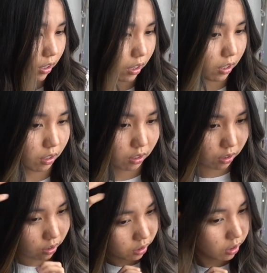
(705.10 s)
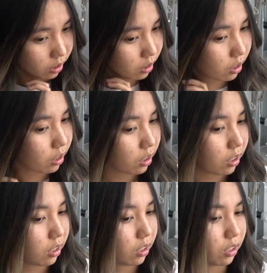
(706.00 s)
and
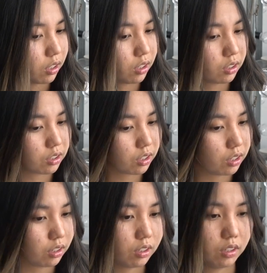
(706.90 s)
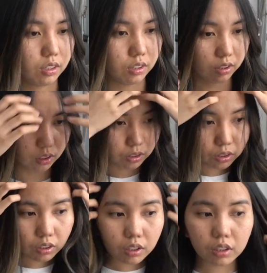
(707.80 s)
it's gonna
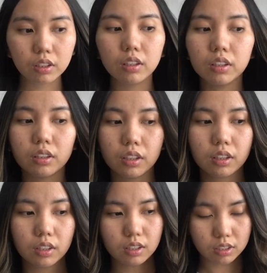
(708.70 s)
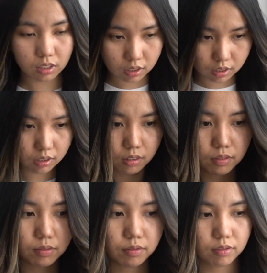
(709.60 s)
look like this.
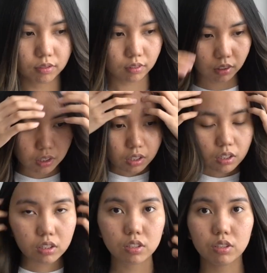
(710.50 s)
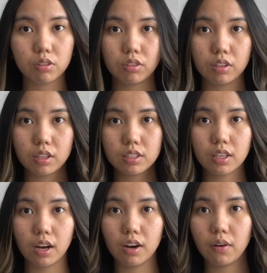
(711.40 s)
So
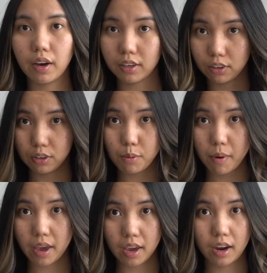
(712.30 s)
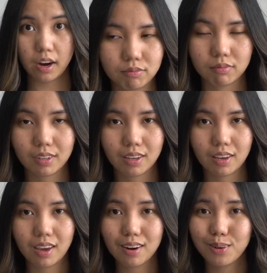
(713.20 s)
that's how I curl my hair,
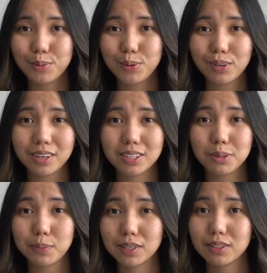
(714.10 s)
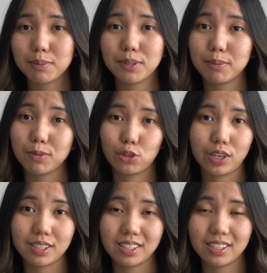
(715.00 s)
and I hope you guys picked up some
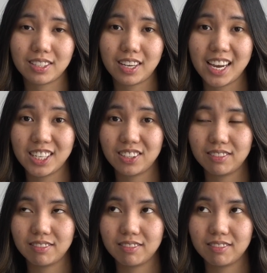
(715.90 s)
tricks and